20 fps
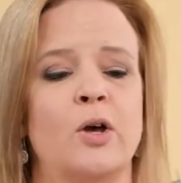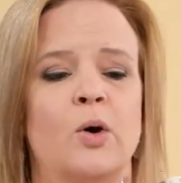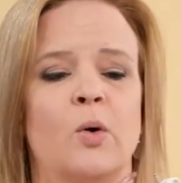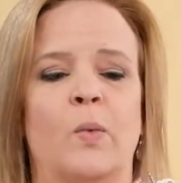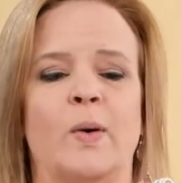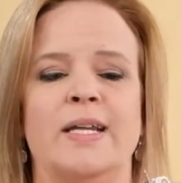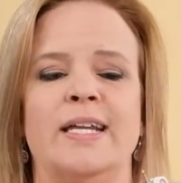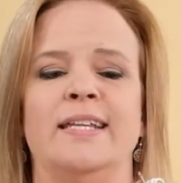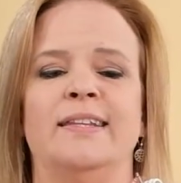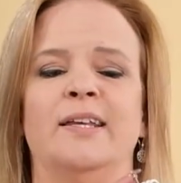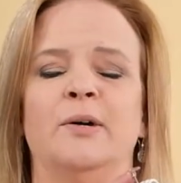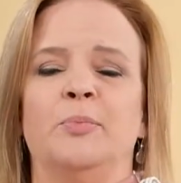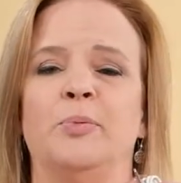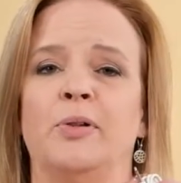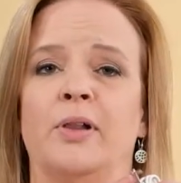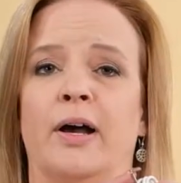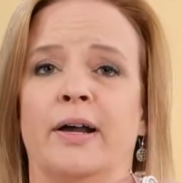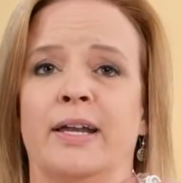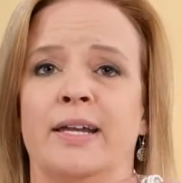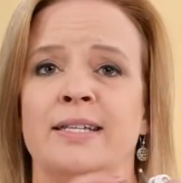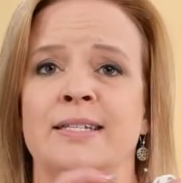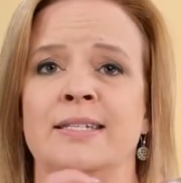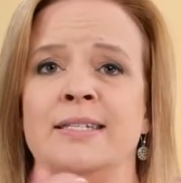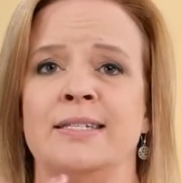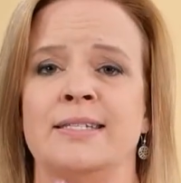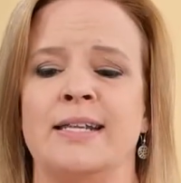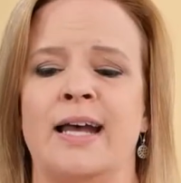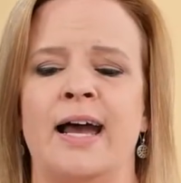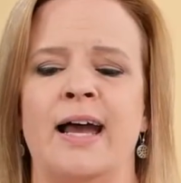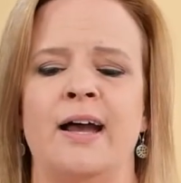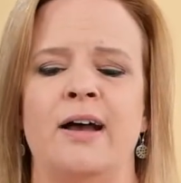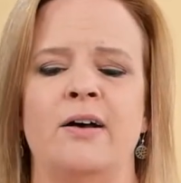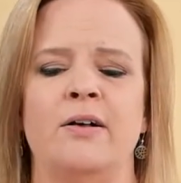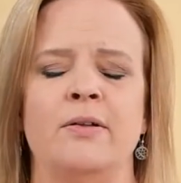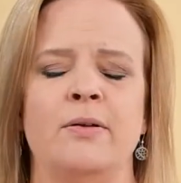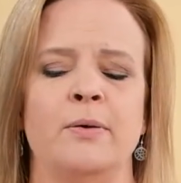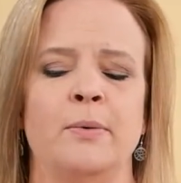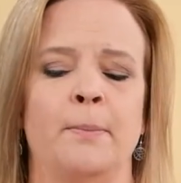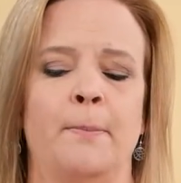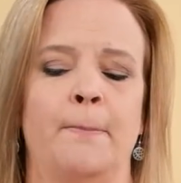We did the plug-in style.